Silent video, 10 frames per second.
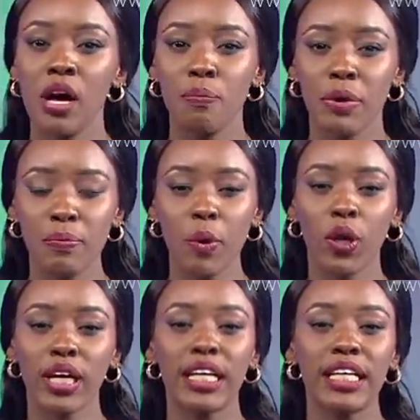people
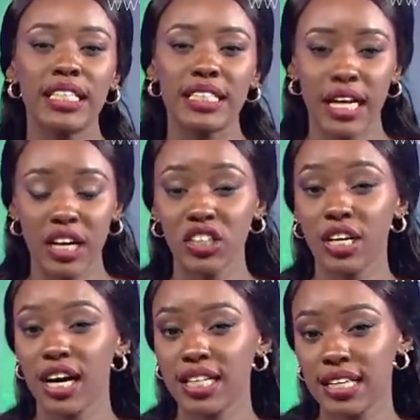in
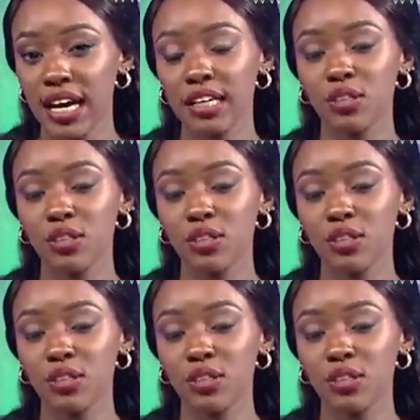Kinshasa are turning